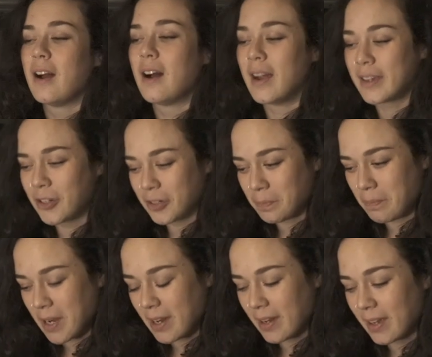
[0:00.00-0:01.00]
I got
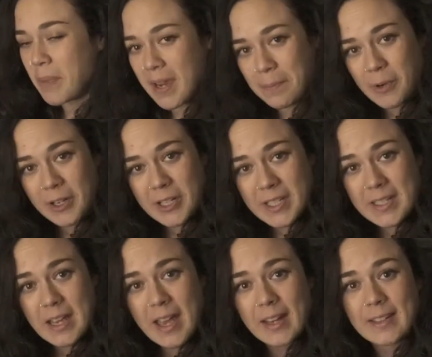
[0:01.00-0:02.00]
my papers
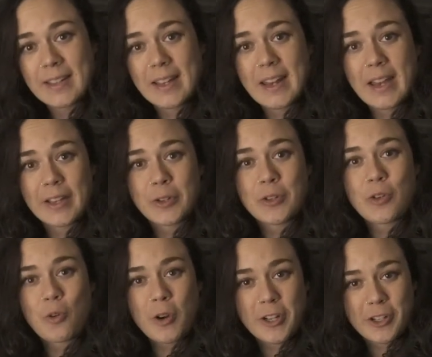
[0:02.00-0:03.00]
and then I
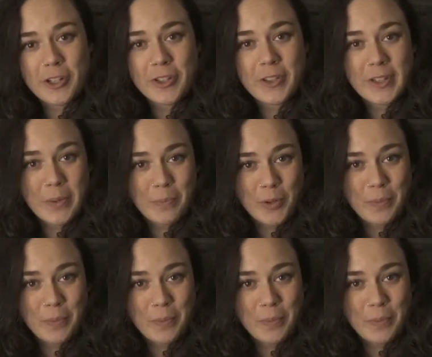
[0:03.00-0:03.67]
could order the number